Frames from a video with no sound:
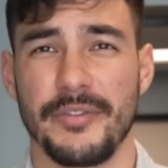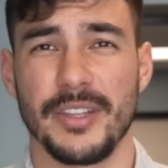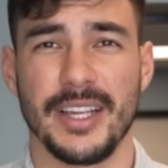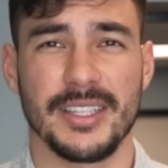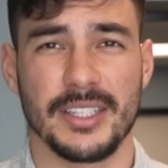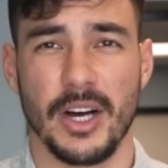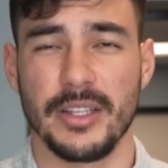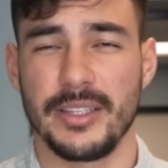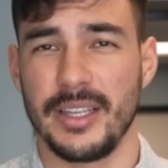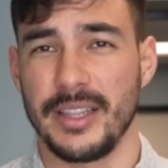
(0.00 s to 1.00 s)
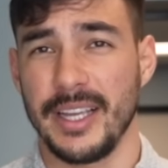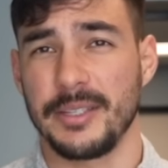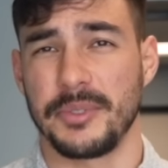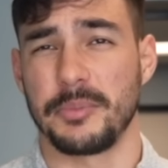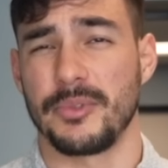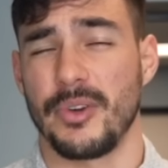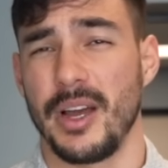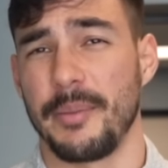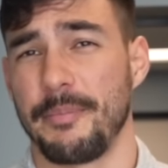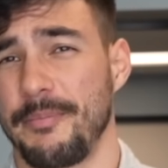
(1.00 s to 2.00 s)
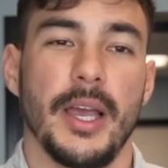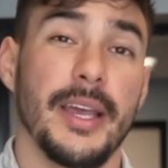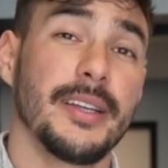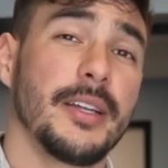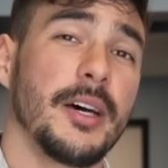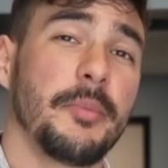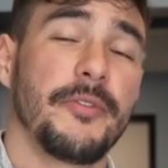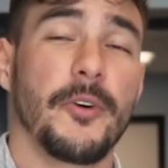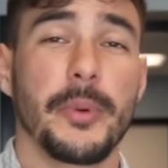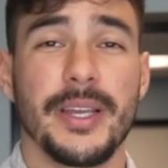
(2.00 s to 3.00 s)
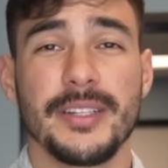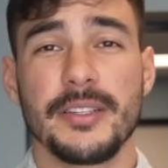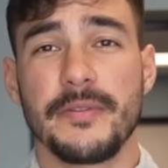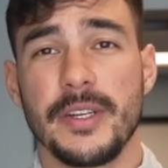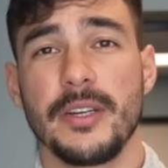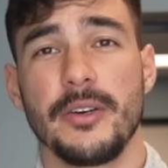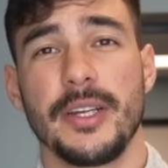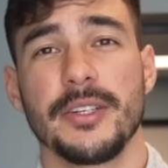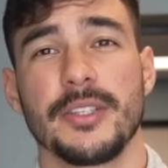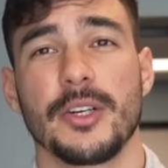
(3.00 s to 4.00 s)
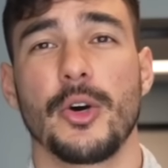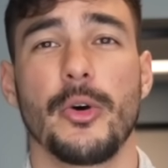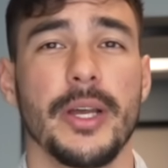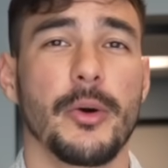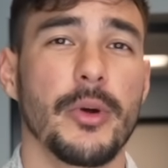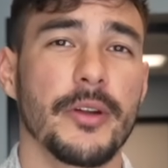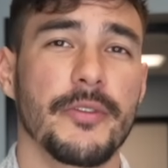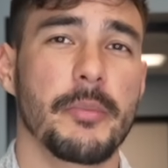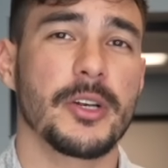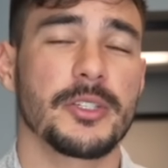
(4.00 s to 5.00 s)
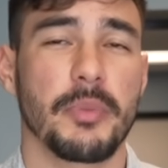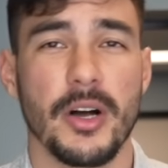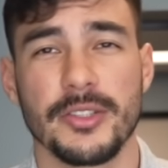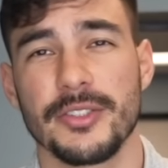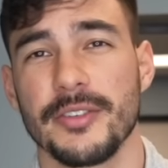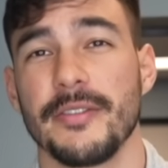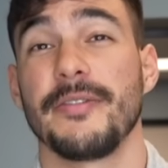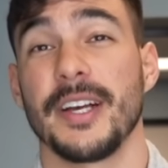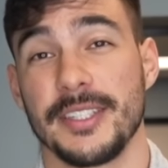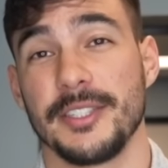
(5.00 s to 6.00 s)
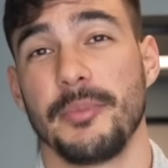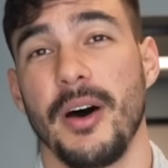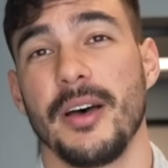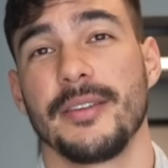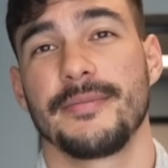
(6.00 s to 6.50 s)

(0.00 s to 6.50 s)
If you like this content, like and subscribe. And before we get into the video, here's a quick word from our sponsor, FlexiSpot.